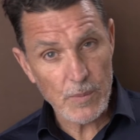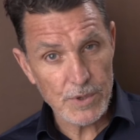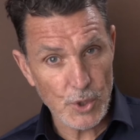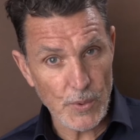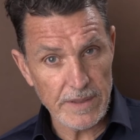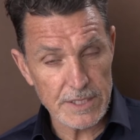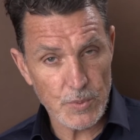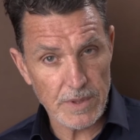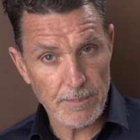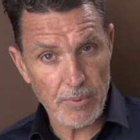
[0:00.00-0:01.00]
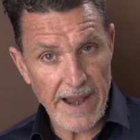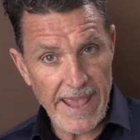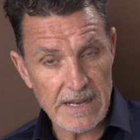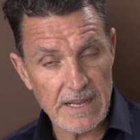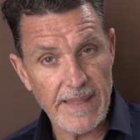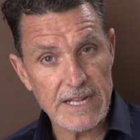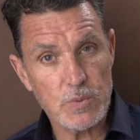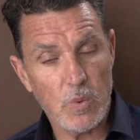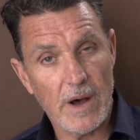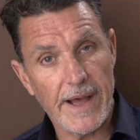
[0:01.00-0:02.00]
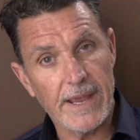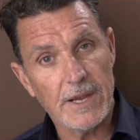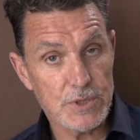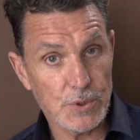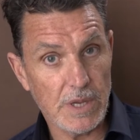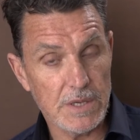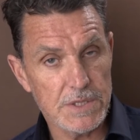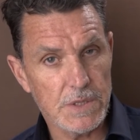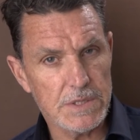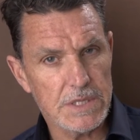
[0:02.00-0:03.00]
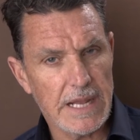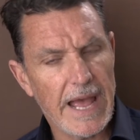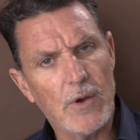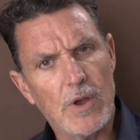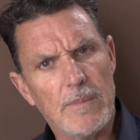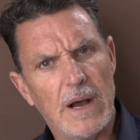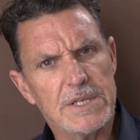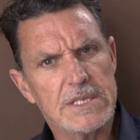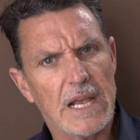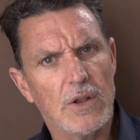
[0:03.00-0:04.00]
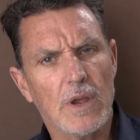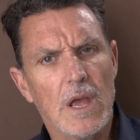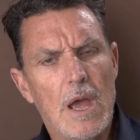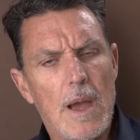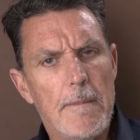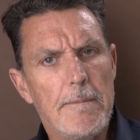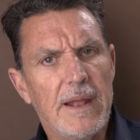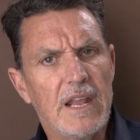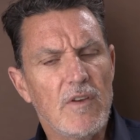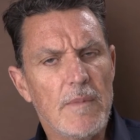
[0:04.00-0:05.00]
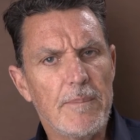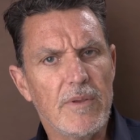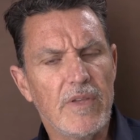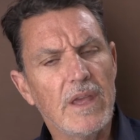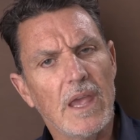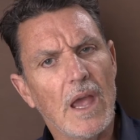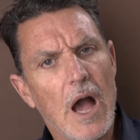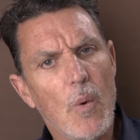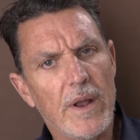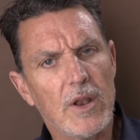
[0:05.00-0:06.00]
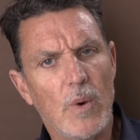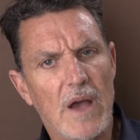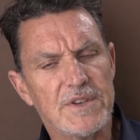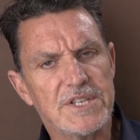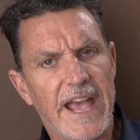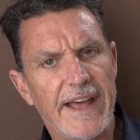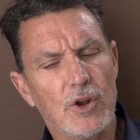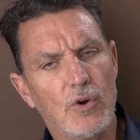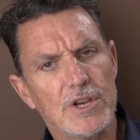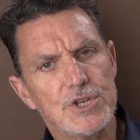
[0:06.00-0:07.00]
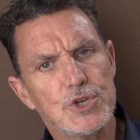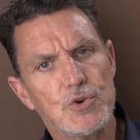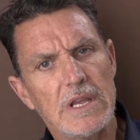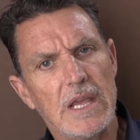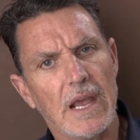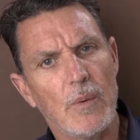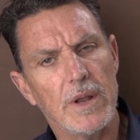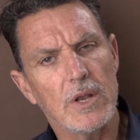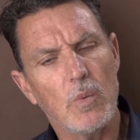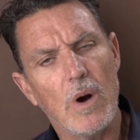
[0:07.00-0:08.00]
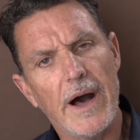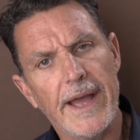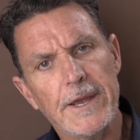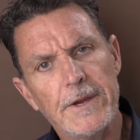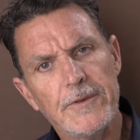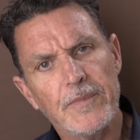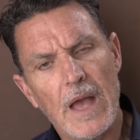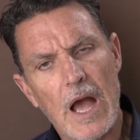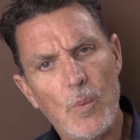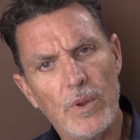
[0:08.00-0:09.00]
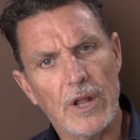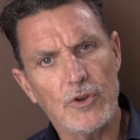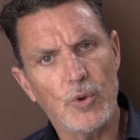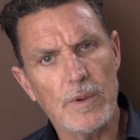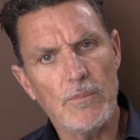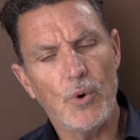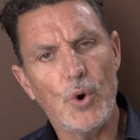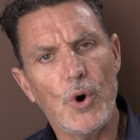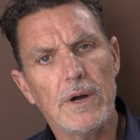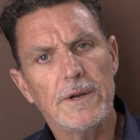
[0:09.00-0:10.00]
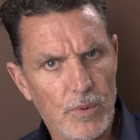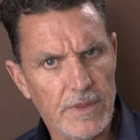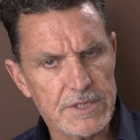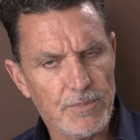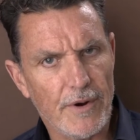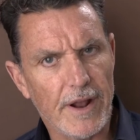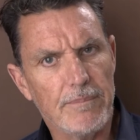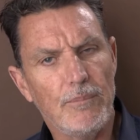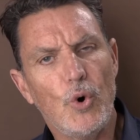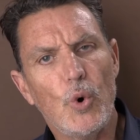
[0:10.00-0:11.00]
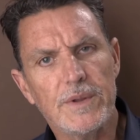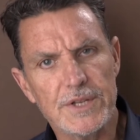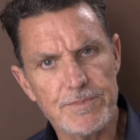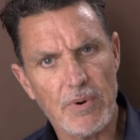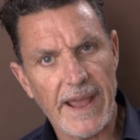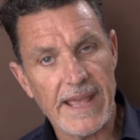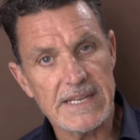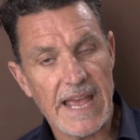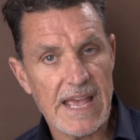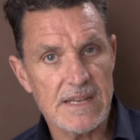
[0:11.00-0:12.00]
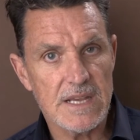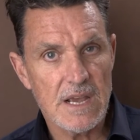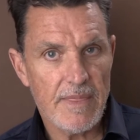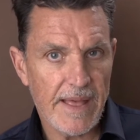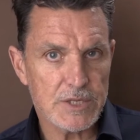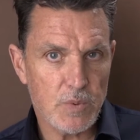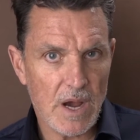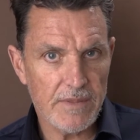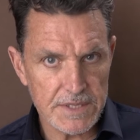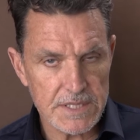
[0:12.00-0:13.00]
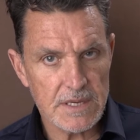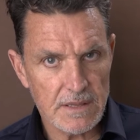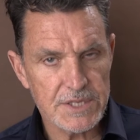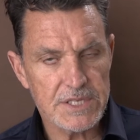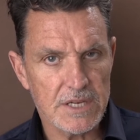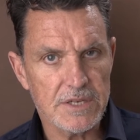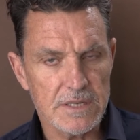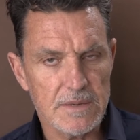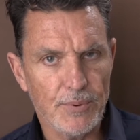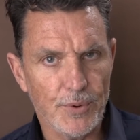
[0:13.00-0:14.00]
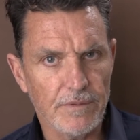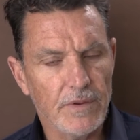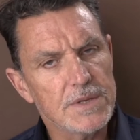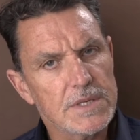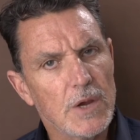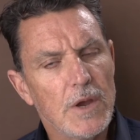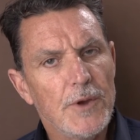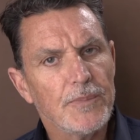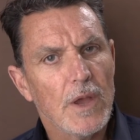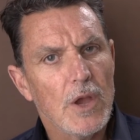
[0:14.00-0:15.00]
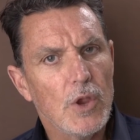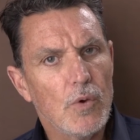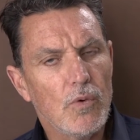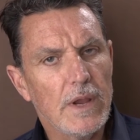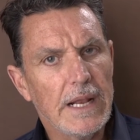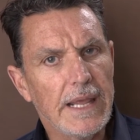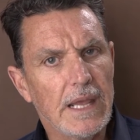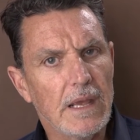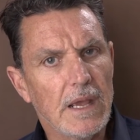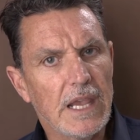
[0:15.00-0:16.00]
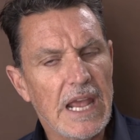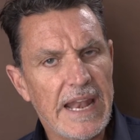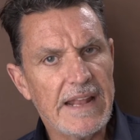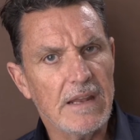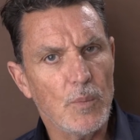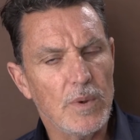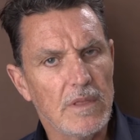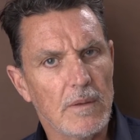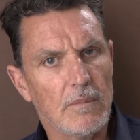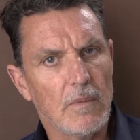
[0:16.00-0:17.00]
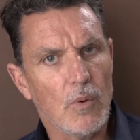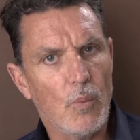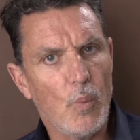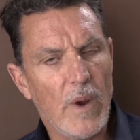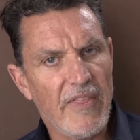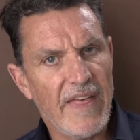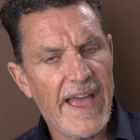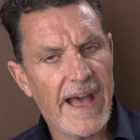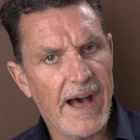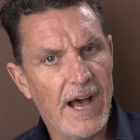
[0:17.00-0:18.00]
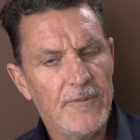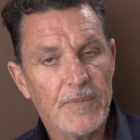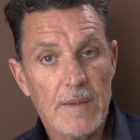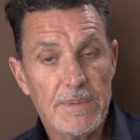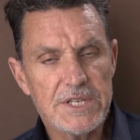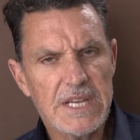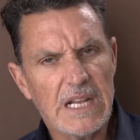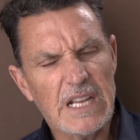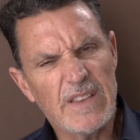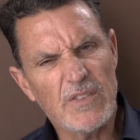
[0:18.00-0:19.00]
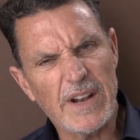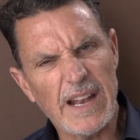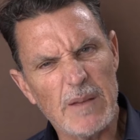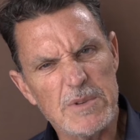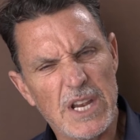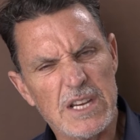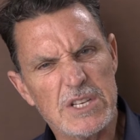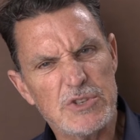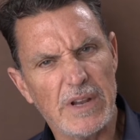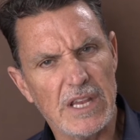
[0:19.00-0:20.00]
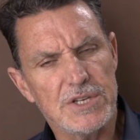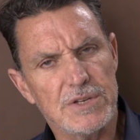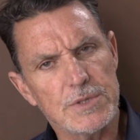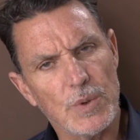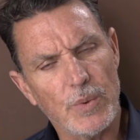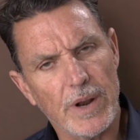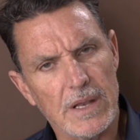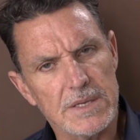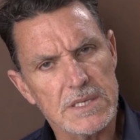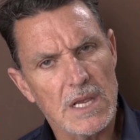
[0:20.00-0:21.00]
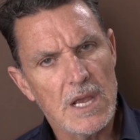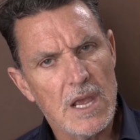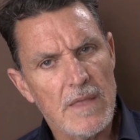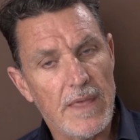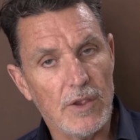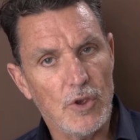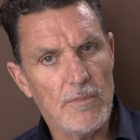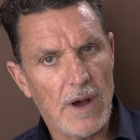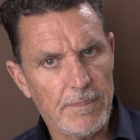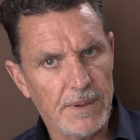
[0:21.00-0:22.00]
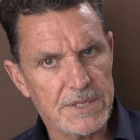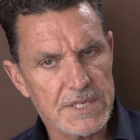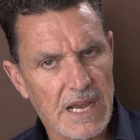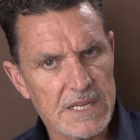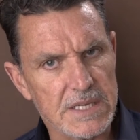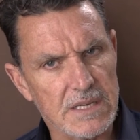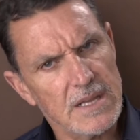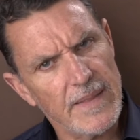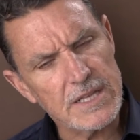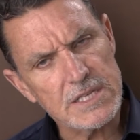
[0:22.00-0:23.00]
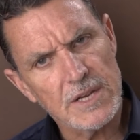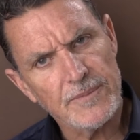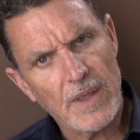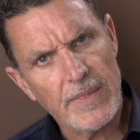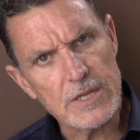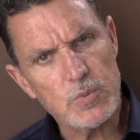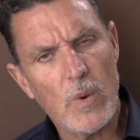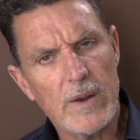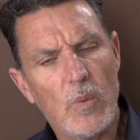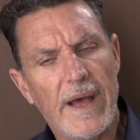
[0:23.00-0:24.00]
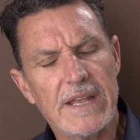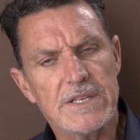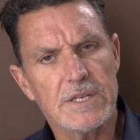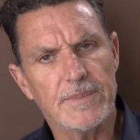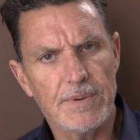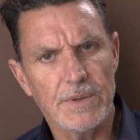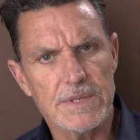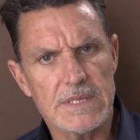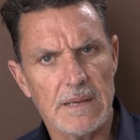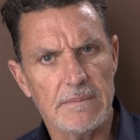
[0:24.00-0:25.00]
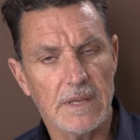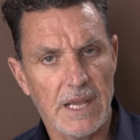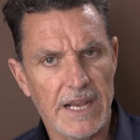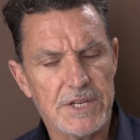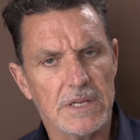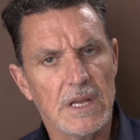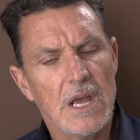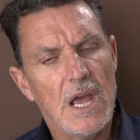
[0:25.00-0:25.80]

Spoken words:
we're doing this with the brand, and that's why I'm talking to you today. Or you might say, look, many of you might be thinking, I wonder why this category is shrinking. I wonder why we're not doing more with this product, more with this brand, and that's why this session is important for you. So you're really connecting with them where they are, particularly if they've got any objections or any issues with what it is that you might be discussing. And that's one way to build some connection.